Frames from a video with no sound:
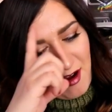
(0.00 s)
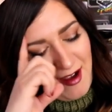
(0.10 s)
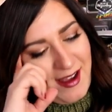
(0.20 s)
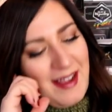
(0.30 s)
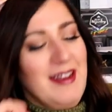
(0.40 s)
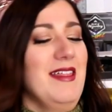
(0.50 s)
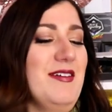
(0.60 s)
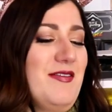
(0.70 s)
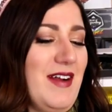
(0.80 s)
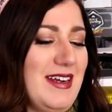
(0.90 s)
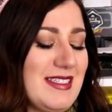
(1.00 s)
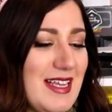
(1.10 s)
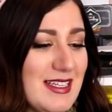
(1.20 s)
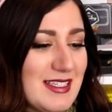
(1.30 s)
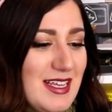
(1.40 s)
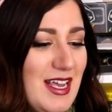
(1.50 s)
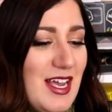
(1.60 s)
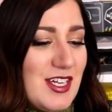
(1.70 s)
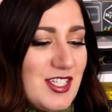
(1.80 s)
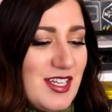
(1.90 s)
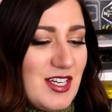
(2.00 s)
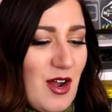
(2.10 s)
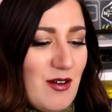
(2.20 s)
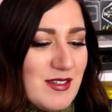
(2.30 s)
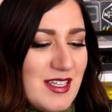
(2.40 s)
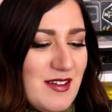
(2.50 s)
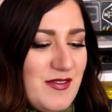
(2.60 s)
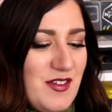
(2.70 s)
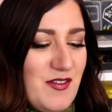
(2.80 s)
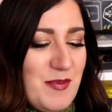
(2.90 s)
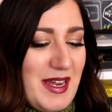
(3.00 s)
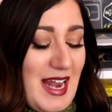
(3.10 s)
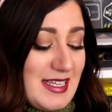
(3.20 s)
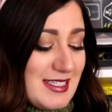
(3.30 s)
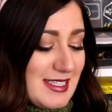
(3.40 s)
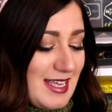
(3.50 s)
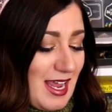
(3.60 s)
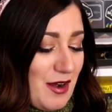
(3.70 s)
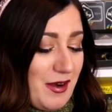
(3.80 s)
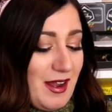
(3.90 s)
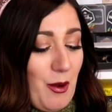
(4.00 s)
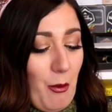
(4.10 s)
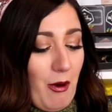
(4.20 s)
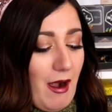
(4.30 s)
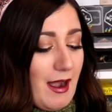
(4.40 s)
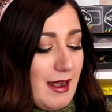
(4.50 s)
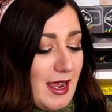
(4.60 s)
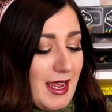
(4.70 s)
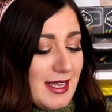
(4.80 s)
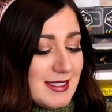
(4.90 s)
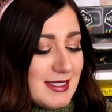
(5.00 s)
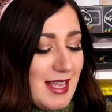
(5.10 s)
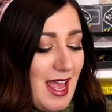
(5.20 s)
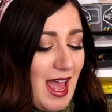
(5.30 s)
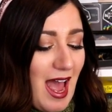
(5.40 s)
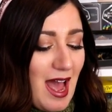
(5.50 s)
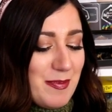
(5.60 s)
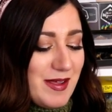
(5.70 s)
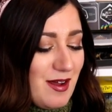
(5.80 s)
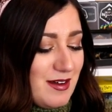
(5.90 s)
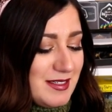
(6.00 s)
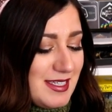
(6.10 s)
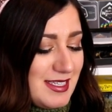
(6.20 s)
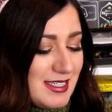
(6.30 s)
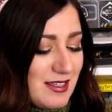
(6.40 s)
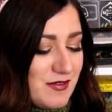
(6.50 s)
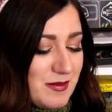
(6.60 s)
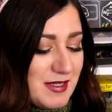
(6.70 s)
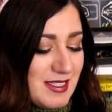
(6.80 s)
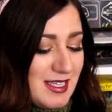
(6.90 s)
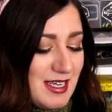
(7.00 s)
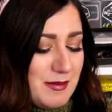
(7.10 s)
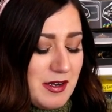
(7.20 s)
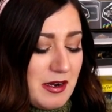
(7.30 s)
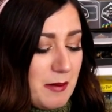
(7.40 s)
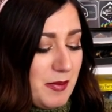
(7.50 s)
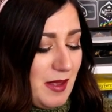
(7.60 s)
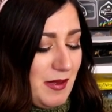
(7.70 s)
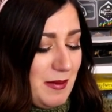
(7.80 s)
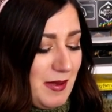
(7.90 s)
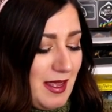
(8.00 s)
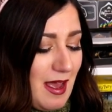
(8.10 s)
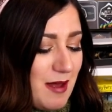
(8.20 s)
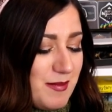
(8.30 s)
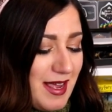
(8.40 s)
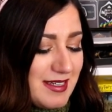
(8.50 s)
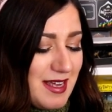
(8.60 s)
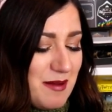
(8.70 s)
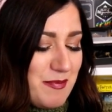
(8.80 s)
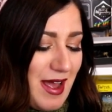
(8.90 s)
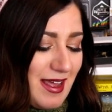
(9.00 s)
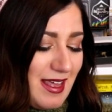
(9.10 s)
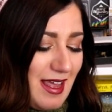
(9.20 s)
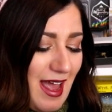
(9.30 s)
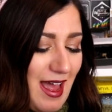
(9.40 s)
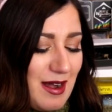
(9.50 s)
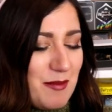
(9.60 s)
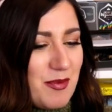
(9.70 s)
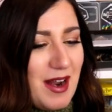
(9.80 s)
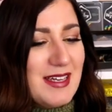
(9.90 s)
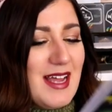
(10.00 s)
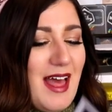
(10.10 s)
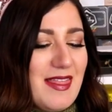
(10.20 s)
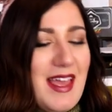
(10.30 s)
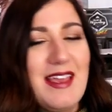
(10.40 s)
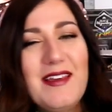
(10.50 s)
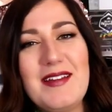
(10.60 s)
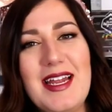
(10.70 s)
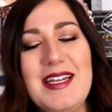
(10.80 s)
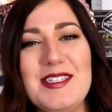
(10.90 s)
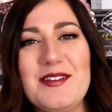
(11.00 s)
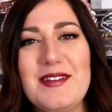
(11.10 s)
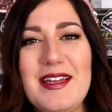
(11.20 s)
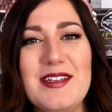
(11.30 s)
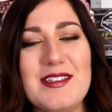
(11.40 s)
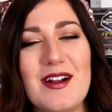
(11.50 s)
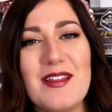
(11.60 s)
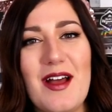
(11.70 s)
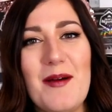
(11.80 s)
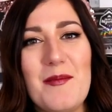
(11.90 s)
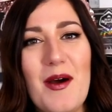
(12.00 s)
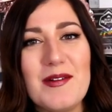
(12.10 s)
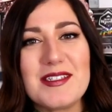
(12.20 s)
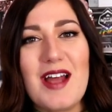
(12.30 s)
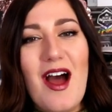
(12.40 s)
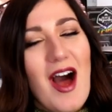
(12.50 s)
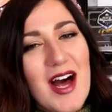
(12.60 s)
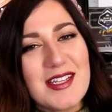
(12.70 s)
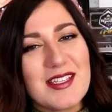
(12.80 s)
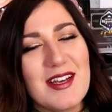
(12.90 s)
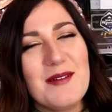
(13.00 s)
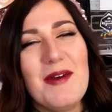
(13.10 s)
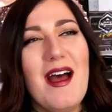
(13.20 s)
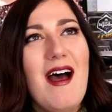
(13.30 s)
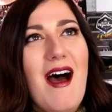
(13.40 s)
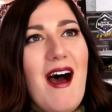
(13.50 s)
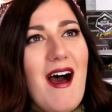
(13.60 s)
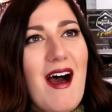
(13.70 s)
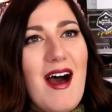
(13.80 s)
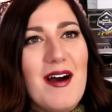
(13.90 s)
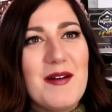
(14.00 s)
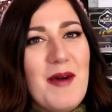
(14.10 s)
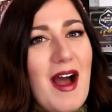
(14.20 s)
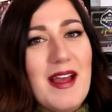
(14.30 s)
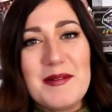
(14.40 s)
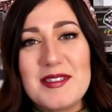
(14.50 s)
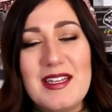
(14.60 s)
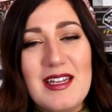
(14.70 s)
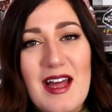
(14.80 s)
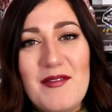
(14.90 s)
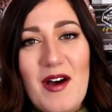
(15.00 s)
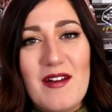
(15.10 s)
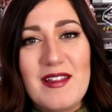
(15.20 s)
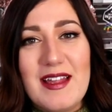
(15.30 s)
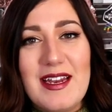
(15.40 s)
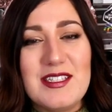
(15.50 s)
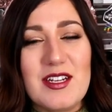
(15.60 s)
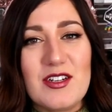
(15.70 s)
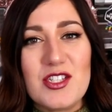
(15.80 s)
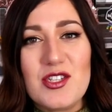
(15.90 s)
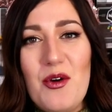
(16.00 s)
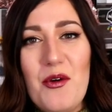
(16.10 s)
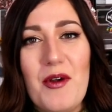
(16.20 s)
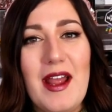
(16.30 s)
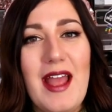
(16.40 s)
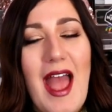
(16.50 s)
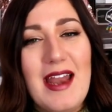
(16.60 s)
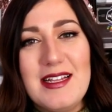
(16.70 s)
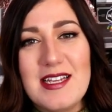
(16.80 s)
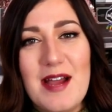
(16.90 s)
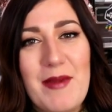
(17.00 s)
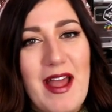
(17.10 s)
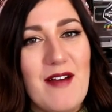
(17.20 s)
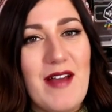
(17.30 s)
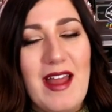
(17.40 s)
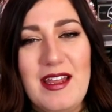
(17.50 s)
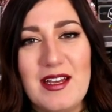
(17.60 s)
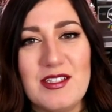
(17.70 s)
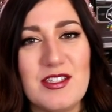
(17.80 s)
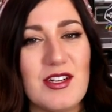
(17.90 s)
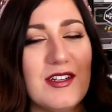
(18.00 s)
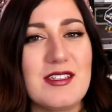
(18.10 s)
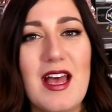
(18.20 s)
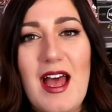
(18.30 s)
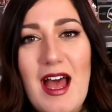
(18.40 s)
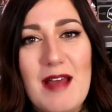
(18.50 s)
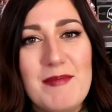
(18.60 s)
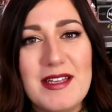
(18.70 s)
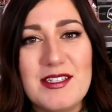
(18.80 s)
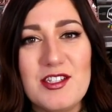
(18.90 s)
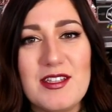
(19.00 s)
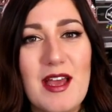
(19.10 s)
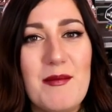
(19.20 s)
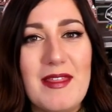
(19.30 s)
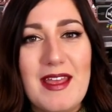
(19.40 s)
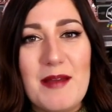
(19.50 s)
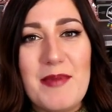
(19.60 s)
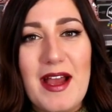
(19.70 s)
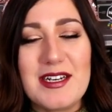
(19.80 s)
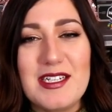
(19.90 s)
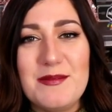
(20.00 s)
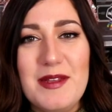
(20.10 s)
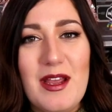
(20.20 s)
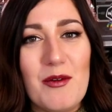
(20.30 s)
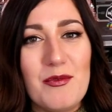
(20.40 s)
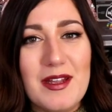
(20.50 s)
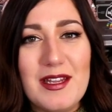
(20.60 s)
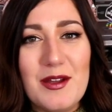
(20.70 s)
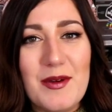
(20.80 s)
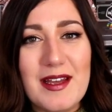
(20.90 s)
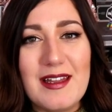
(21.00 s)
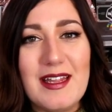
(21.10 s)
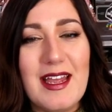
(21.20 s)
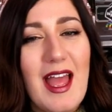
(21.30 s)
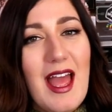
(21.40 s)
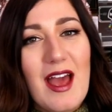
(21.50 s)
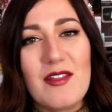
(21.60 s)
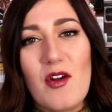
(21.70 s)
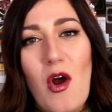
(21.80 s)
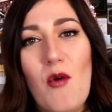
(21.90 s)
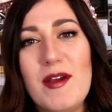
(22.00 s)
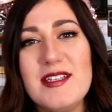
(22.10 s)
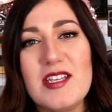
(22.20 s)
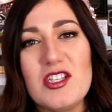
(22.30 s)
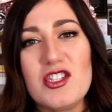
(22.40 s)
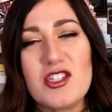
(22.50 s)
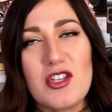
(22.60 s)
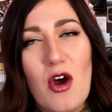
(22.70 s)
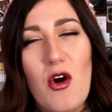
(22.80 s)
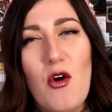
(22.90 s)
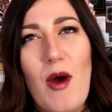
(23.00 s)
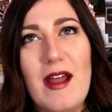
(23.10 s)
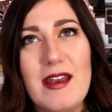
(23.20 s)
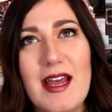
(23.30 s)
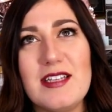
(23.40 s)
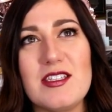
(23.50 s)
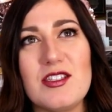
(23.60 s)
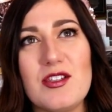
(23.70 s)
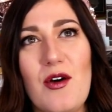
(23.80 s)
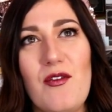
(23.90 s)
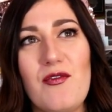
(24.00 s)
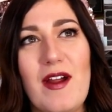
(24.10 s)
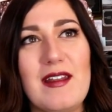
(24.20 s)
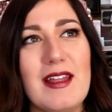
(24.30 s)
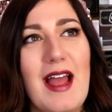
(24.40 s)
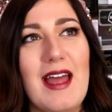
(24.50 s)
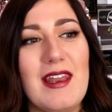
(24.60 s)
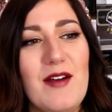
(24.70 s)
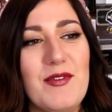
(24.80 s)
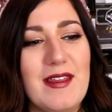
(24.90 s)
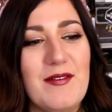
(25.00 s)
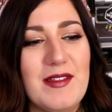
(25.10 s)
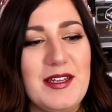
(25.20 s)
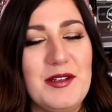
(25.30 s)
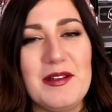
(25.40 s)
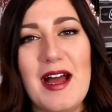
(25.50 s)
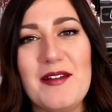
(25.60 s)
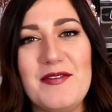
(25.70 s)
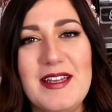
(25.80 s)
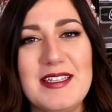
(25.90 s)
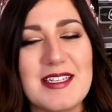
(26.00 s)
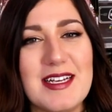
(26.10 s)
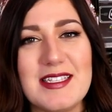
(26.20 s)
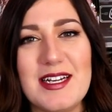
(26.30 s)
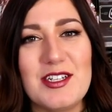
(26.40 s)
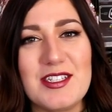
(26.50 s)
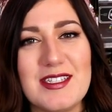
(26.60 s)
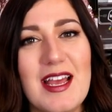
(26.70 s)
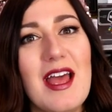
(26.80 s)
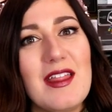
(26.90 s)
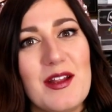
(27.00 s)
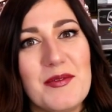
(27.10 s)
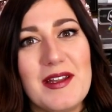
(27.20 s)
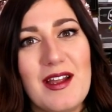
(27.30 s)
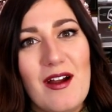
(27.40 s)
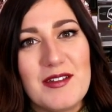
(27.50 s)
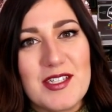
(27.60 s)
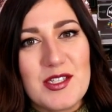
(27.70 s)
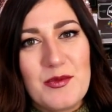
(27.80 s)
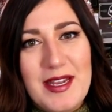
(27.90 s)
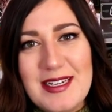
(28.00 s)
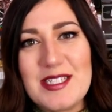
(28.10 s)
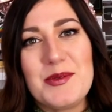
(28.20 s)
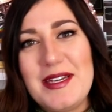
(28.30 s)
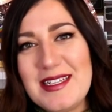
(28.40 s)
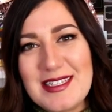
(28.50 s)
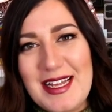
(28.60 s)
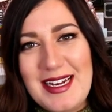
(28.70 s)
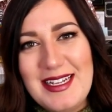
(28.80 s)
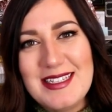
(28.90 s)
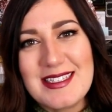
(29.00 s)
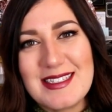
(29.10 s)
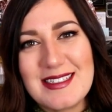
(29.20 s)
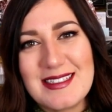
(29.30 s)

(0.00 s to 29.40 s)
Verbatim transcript: on the front it says, she knows if you've been scary or nice. Happy holiday season from the team here at BBB, Amanda, Becky, and Brenda. Thank you, ladies. You ladies are the most awesome. Um, I absolutely love all the ladies. They are so great. Anytime I have any concerns, I message them. They get back to me really quickly, and they're always so nice, so friendly. I love whenever they do live feeds because they're just, they really are the sweetest, sweetest ladies